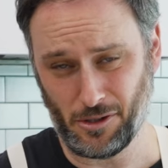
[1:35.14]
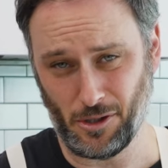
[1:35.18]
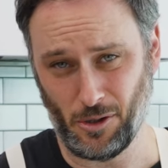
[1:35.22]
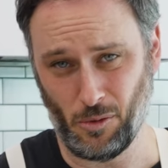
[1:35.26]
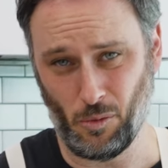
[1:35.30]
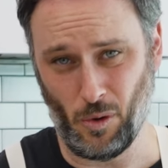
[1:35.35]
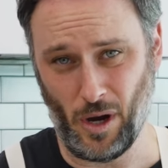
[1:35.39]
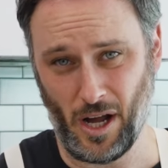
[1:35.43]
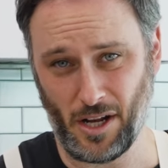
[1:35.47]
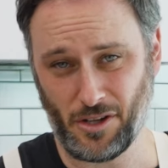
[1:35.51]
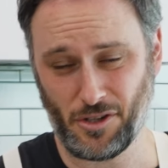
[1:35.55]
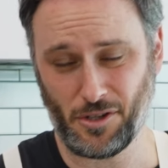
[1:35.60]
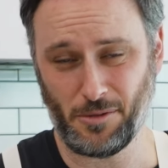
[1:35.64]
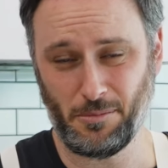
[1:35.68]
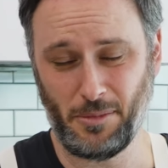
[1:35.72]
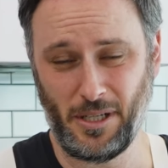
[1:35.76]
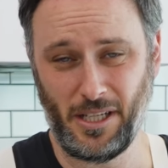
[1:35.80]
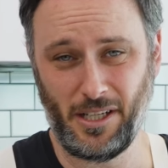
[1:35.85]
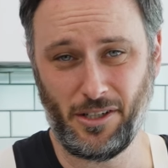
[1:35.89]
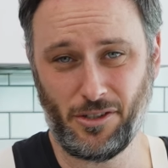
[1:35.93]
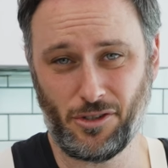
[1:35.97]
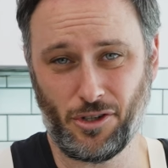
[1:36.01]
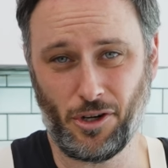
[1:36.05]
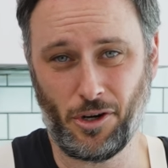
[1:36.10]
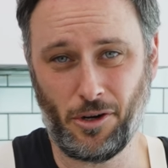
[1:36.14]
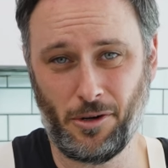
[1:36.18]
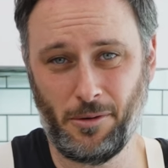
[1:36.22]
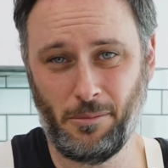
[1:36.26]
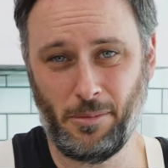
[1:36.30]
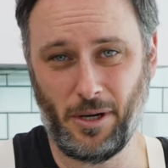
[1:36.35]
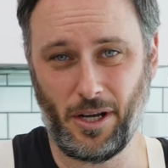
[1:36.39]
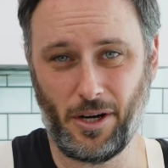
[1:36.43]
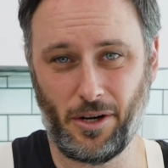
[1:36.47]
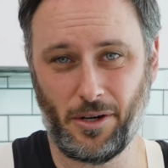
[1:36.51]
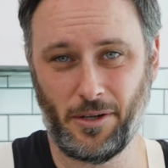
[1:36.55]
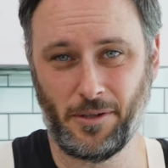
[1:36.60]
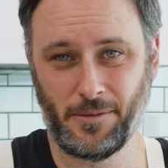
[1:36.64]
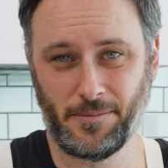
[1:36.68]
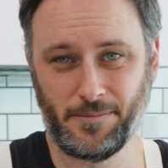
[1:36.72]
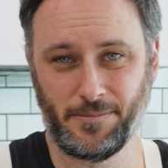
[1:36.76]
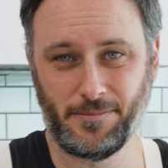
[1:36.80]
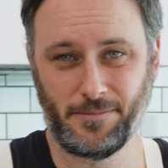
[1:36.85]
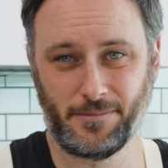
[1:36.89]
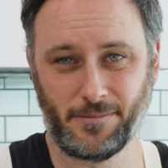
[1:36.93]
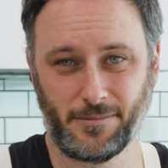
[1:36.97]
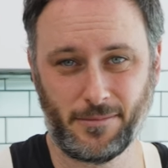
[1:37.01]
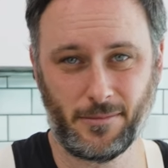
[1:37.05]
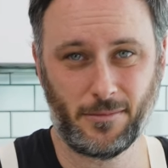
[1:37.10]
to watch me churn butter.
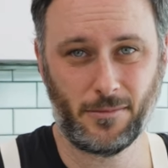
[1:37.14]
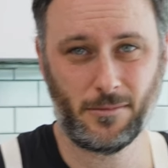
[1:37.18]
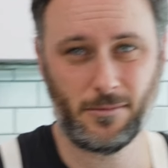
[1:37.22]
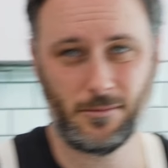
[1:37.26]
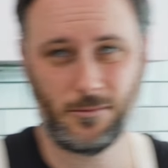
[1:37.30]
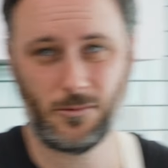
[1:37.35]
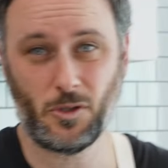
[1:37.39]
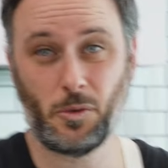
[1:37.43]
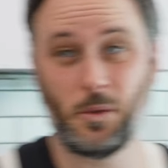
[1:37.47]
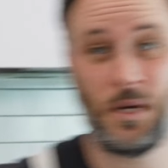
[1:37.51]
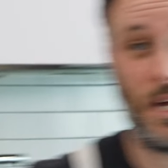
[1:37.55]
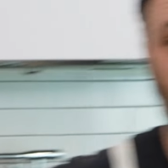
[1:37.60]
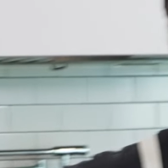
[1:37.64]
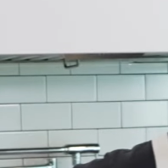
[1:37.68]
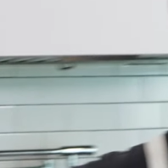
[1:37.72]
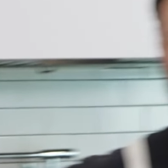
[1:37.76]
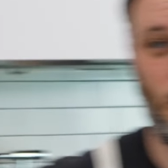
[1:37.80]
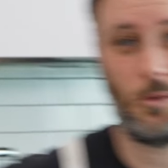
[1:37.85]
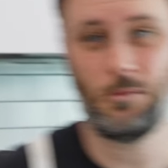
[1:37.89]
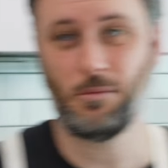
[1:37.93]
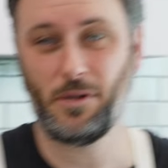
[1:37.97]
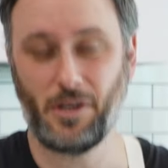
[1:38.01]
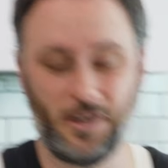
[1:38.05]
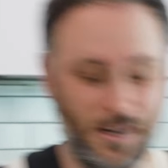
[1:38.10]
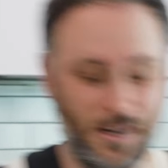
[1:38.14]
Do we have, nope, we